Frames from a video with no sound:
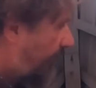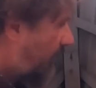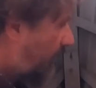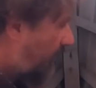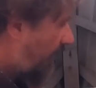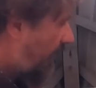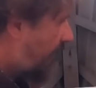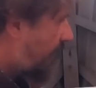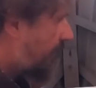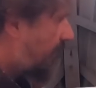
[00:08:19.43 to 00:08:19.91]

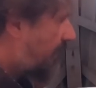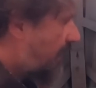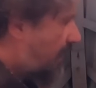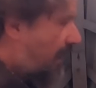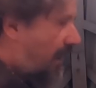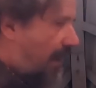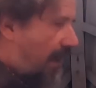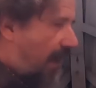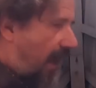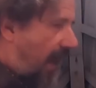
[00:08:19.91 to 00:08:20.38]
Okay.
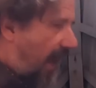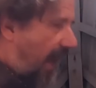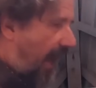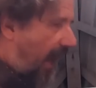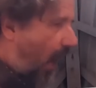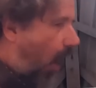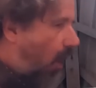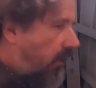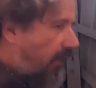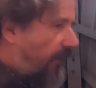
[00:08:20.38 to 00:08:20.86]

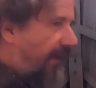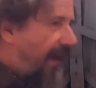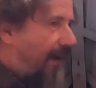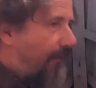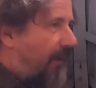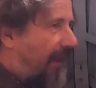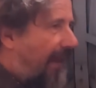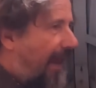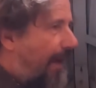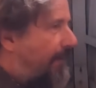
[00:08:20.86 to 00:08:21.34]
All of
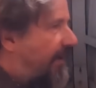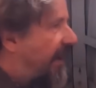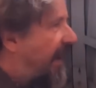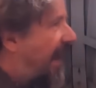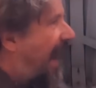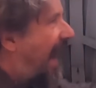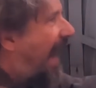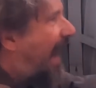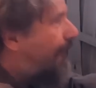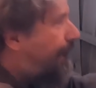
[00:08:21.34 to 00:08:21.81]
that will
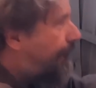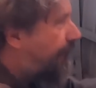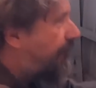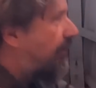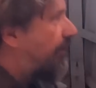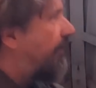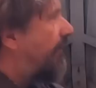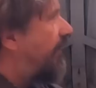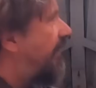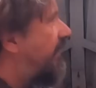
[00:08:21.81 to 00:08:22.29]
happen
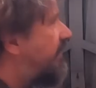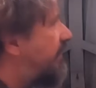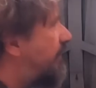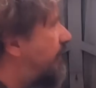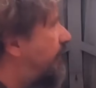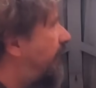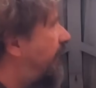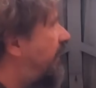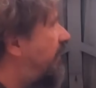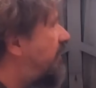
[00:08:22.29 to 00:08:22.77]
after this
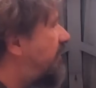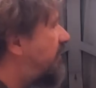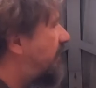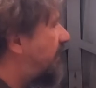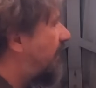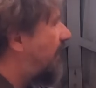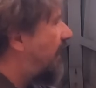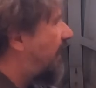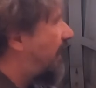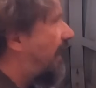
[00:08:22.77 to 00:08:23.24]
is
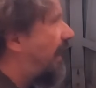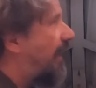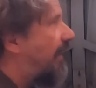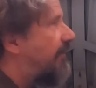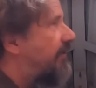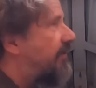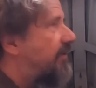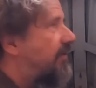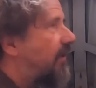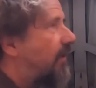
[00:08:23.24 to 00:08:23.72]
finished, uh,
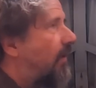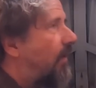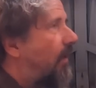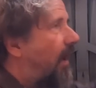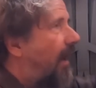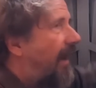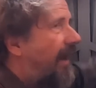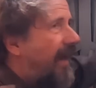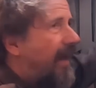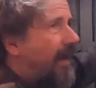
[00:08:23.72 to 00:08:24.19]
so
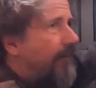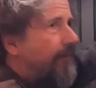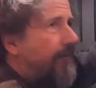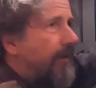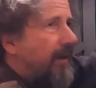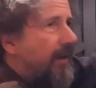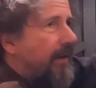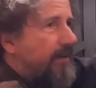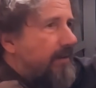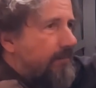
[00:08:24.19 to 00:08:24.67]
I have
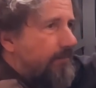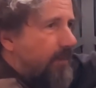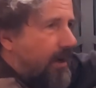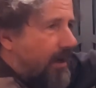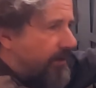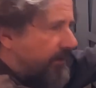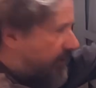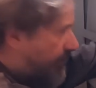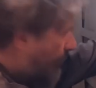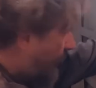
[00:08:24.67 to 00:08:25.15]
uh, some
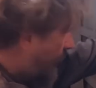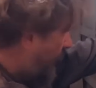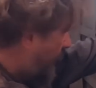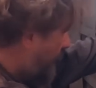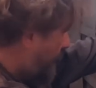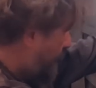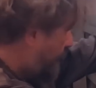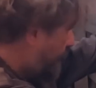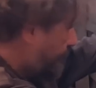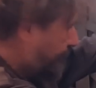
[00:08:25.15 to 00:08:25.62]
bungs to put in.